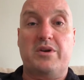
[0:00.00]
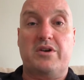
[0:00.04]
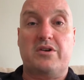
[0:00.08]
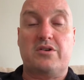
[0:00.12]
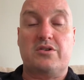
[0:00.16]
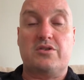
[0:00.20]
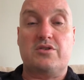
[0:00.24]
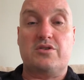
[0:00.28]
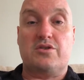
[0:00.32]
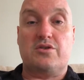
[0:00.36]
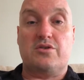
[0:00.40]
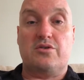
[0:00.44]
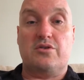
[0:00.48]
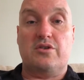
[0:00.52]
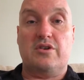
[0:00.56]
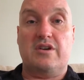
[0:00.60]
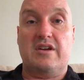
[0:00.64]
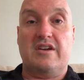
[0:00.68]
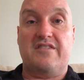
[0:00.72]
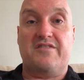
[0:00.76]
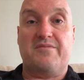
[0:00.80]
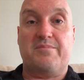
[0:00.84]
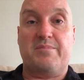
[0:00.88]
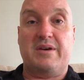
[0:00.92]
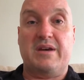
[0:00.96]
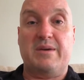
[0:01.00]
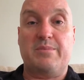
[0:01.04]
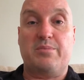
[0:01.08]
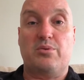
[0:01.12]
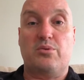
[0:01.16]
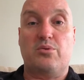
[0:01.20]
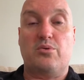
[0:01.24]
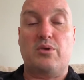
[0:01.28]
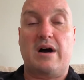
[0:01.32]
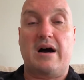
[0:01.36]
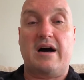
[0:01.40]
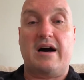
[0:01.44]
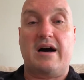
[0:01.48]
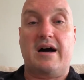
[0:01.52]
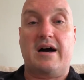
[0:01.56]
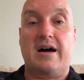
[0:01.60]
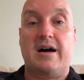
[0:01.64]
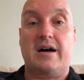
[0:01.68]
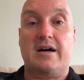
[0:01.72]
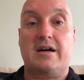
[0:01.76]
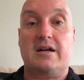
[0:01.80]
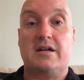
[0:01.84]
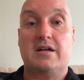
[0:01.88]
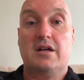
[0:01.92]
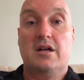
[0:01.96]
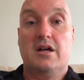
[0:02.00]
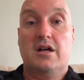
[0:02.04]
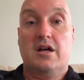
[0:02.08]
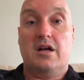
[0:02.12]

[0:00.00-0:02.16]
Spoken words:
can do if people are